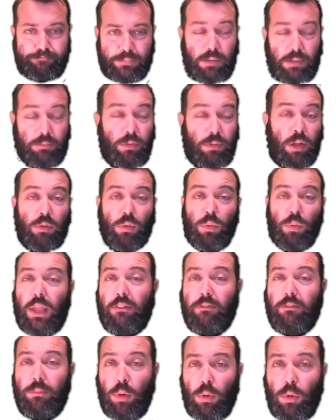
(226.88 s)
sometimes we
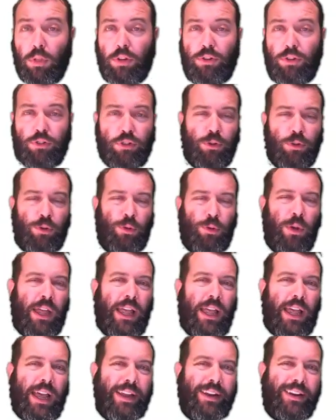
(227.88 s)
have more than 2,
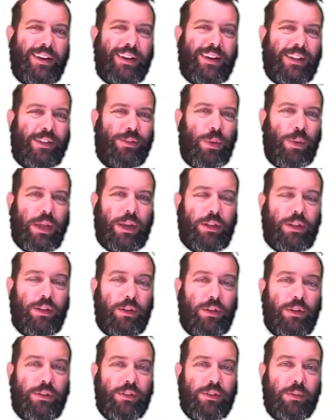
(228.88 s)
and unless we're going to
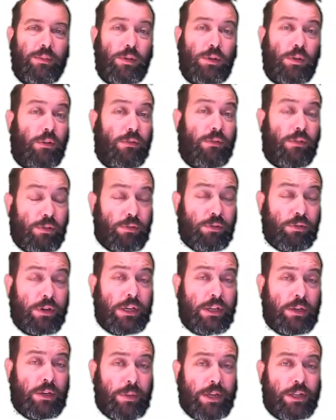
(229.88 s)
use some sort of
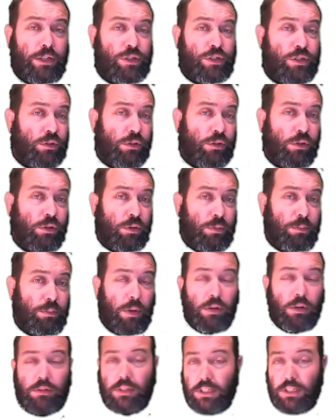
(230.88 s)
3-dimensional or
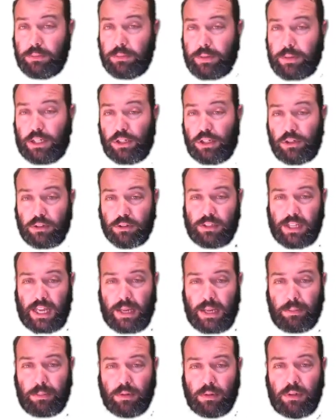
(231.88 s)
multi-dimensional
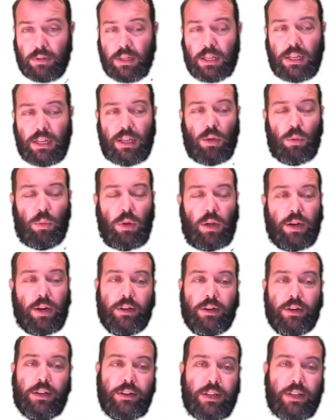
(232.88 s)
table, we're
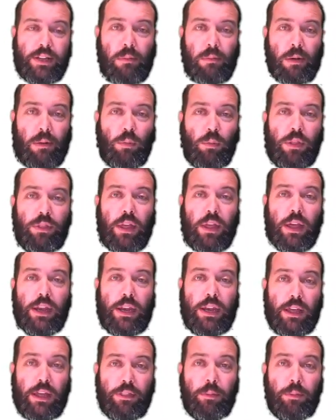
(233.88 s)
going to need to come up with
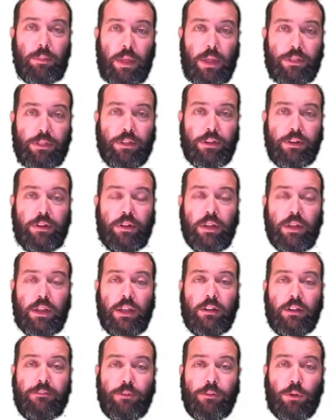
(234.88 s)
another method
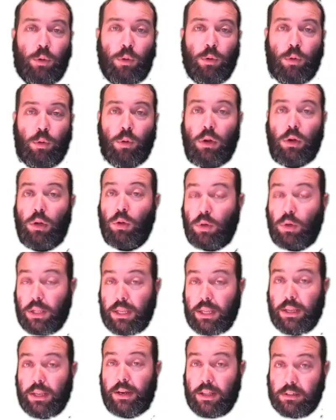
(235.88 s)
for
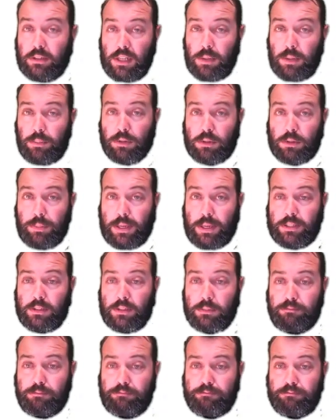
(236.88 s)
looking at our sample space.